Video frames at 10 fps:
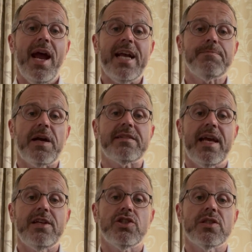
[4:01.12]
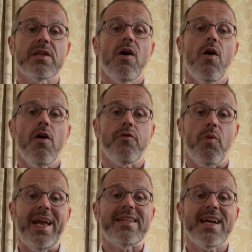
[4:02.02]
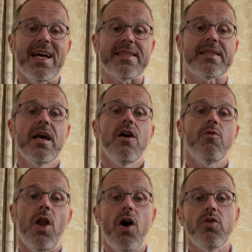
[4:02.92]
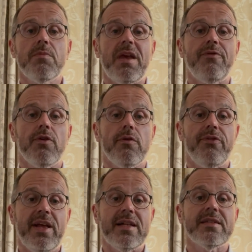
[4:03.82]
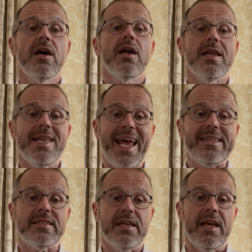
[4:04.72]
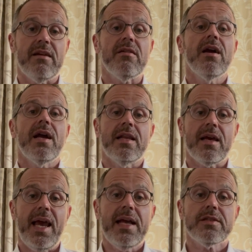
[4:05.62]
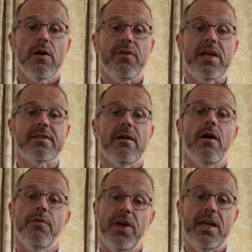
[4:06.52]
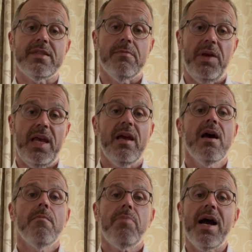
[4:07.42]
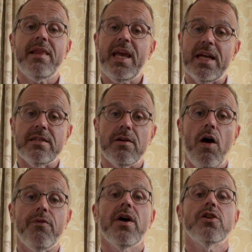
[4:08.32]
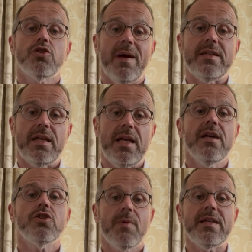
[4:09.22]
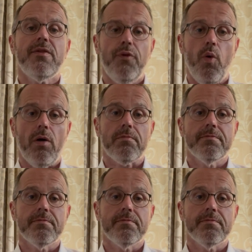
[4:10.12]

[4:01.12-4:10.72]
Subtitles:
expectations of rate cuts will only be fulfilled next year, in the case of the ECB, by the end of 2024.